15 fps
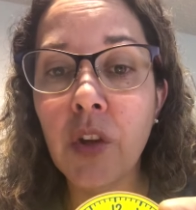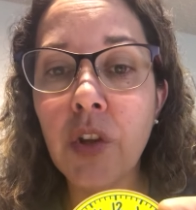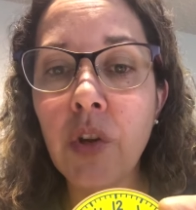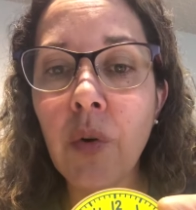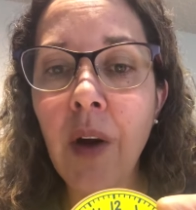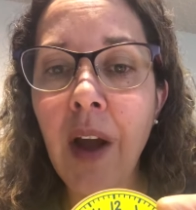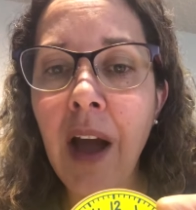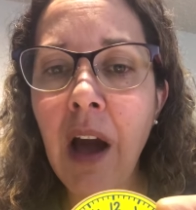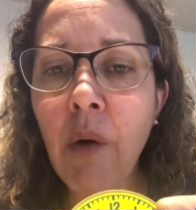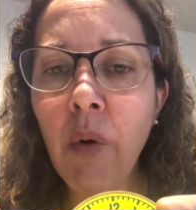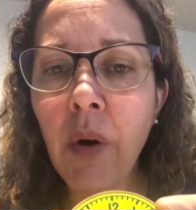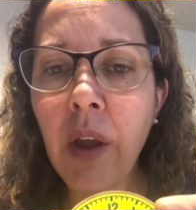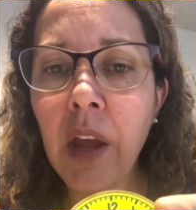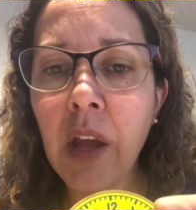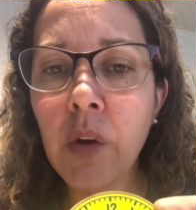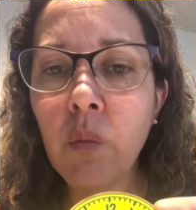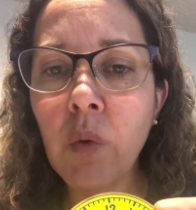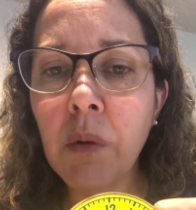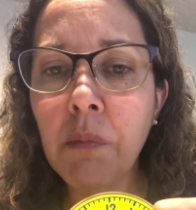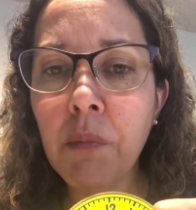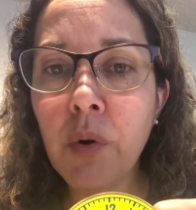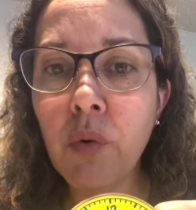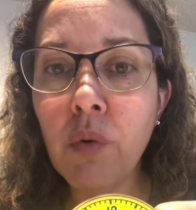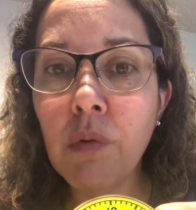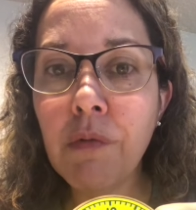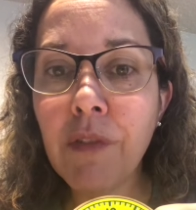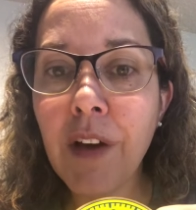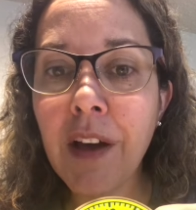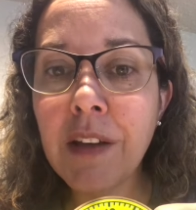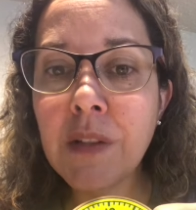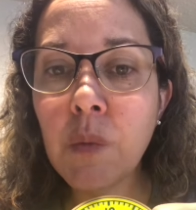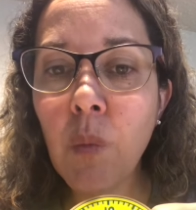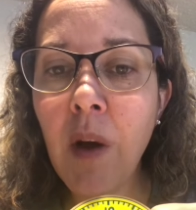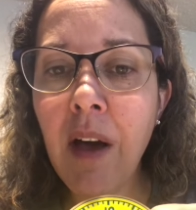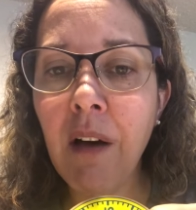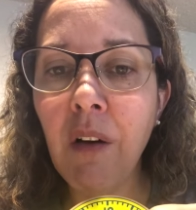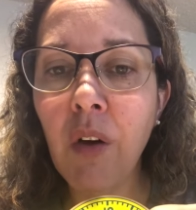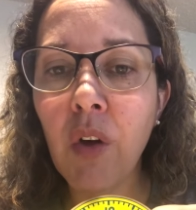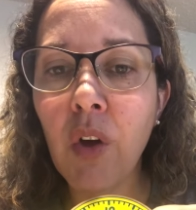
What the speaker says: Your hour hand will move as well.